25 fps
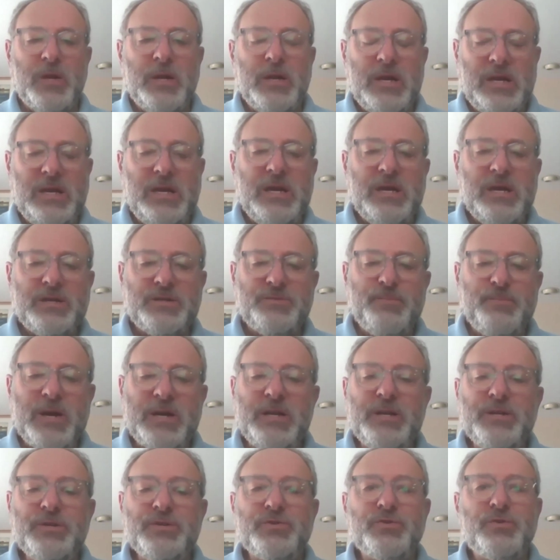He has been
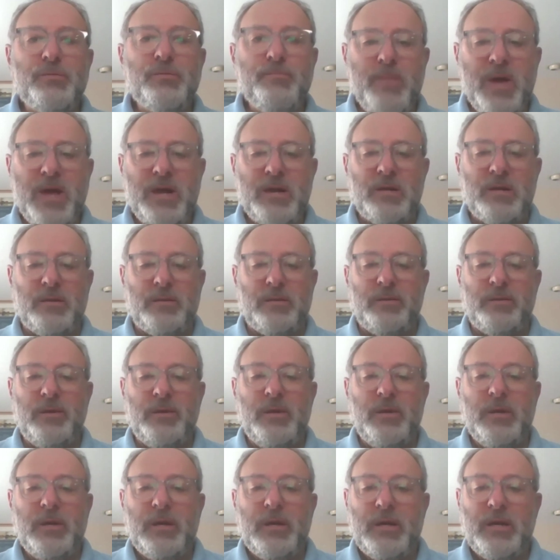instrumental
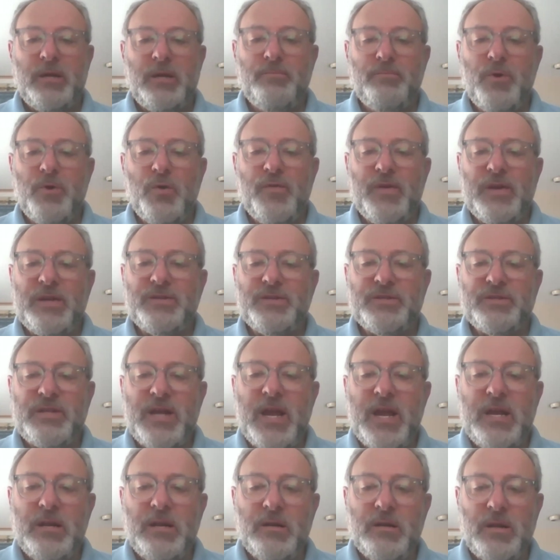in moving
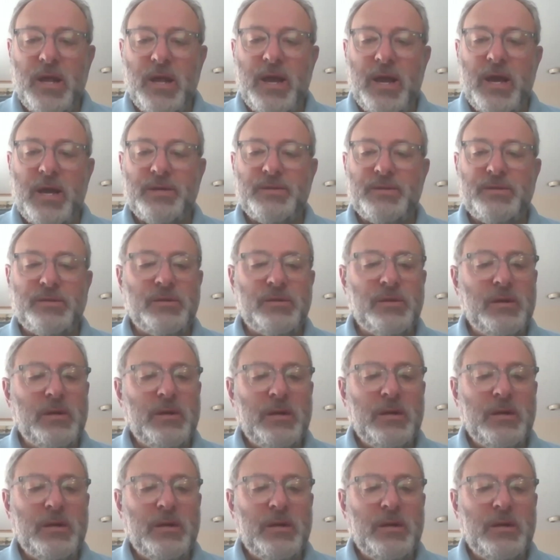stained glass